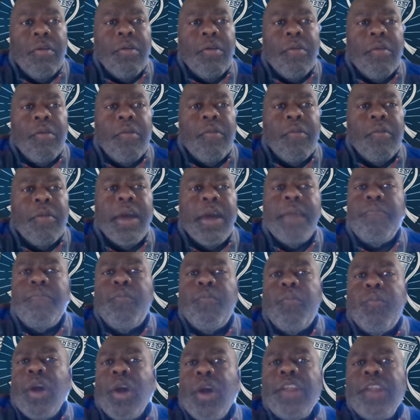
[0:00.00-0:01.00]
right?
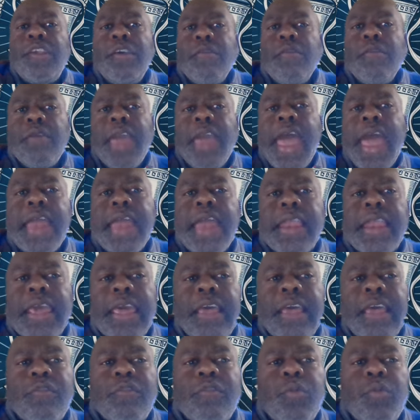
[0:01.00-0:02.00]
What you get
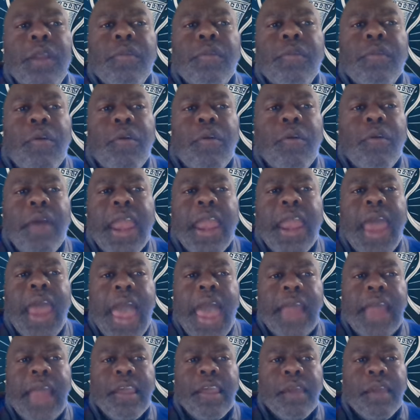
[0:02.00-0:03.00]
is one of the great
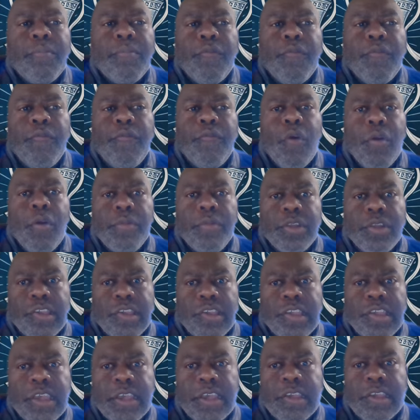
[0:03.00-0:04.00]
acting
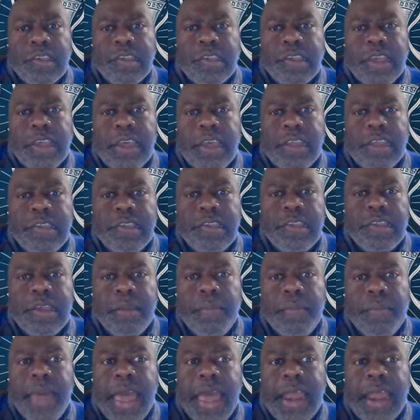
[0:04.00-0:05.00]
performances in
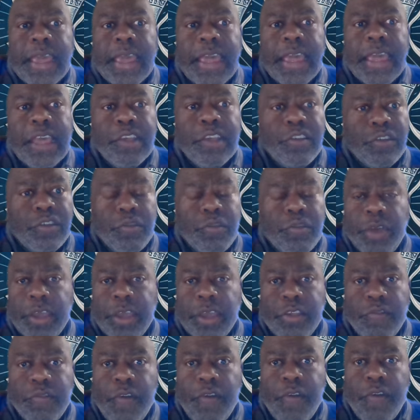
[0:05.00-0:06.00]
cinematic history, as
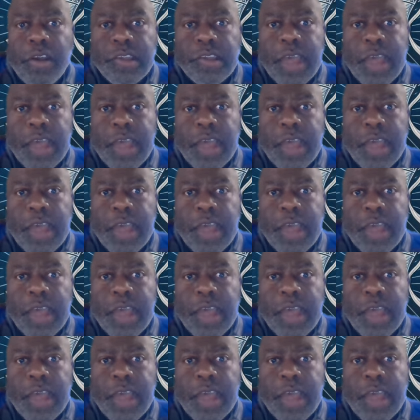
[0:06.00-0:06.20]
far as I'm